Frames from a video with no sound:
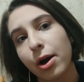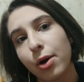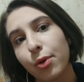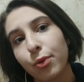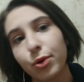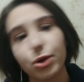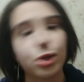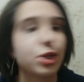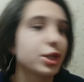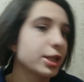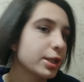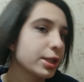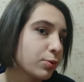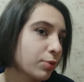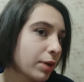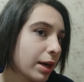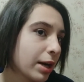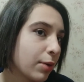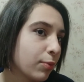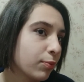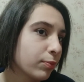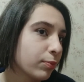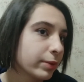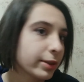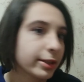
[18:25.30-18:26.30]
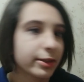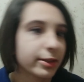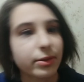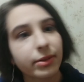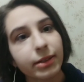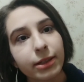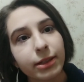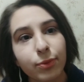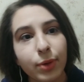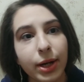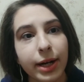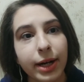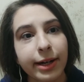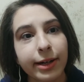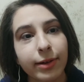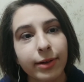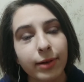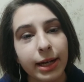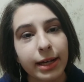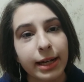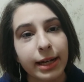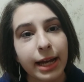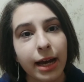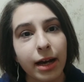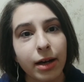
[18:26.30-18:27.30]
which is what I'm literally wearing
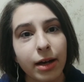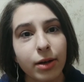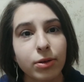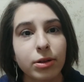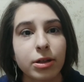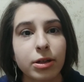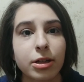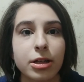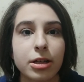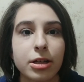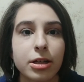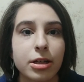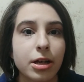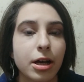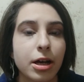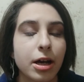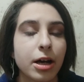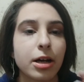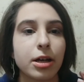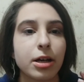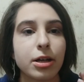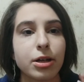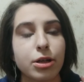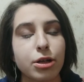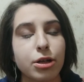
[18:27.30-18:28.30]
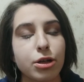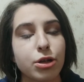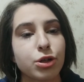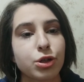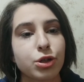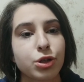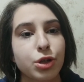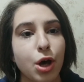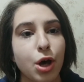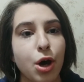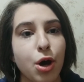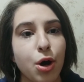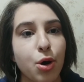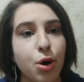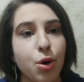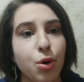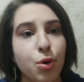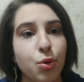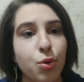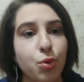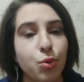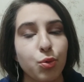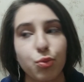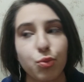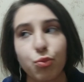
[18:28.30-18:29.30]
right now.
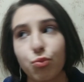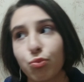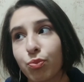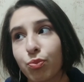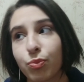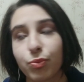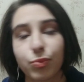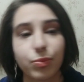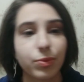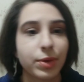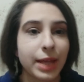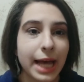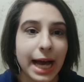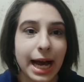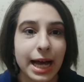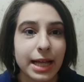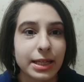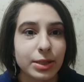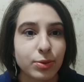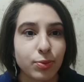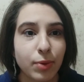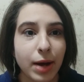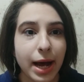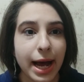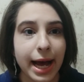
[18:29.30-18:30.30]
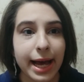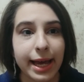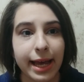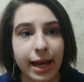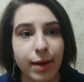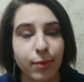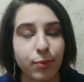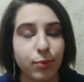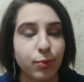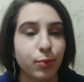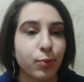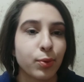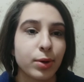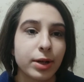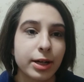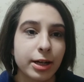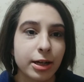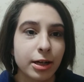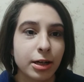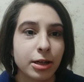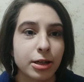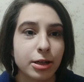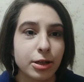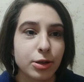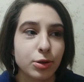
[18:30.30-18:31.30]
So that's why I
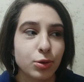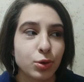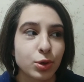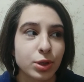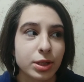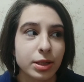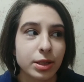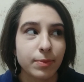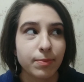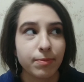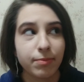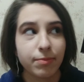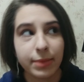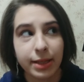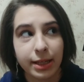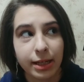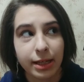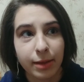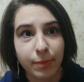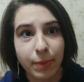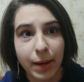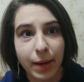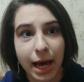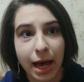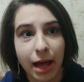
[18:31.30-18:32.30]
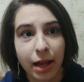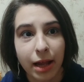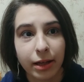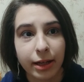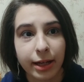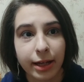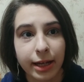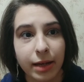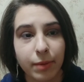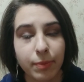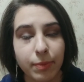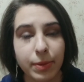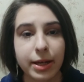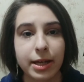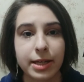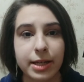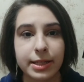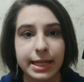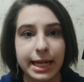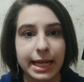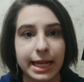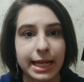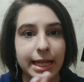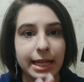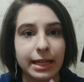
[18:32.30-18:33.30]
wouldn't use the mini palette, because
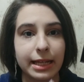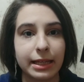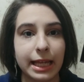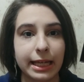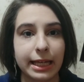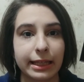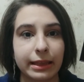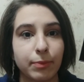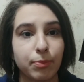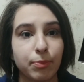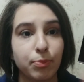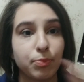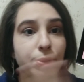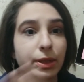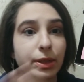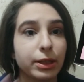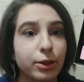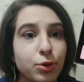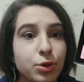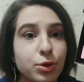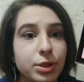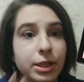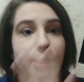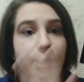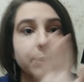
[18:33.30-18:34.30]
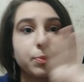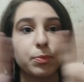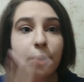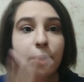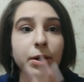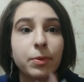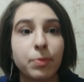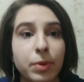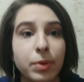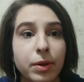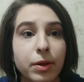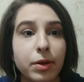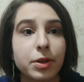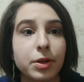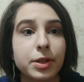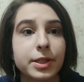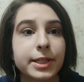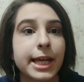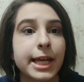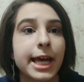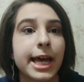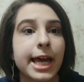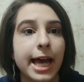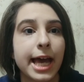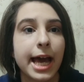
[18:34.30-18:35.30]
like the blues and the purples
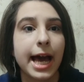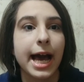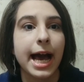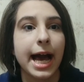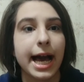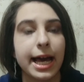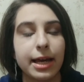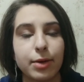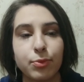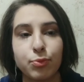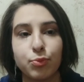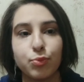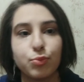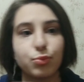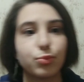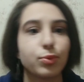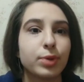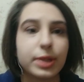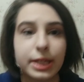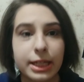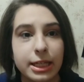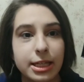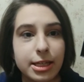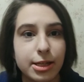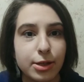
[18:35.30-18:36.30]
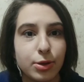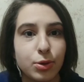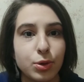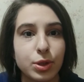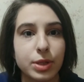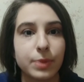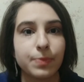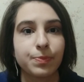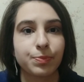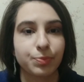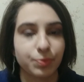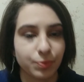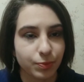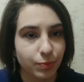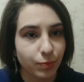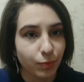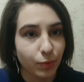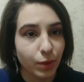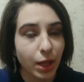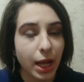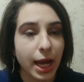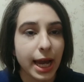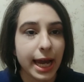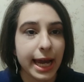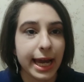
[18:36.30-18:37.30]
I wouldn't use.
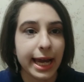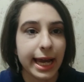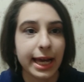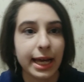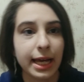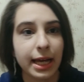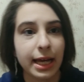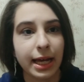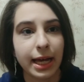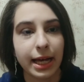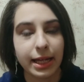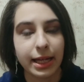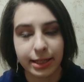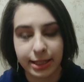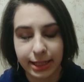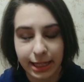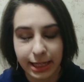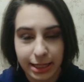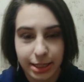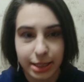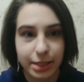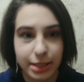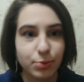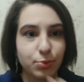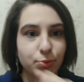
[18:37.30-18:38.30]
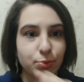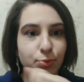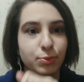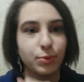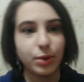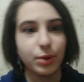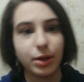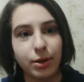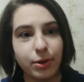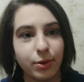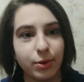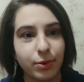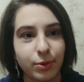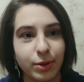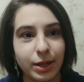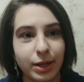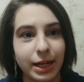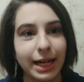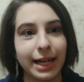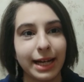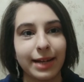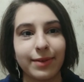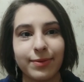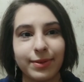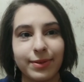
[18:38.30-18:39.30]
And did I just, whoa,
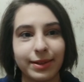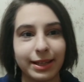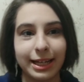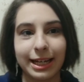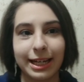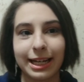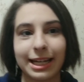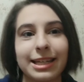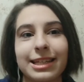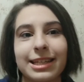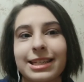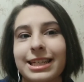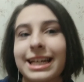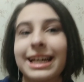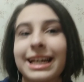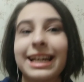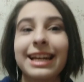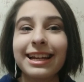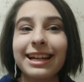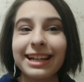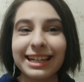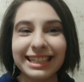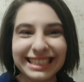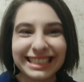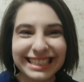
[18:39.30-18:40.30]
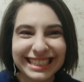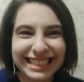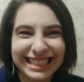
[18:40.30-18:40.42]
I feel like I did.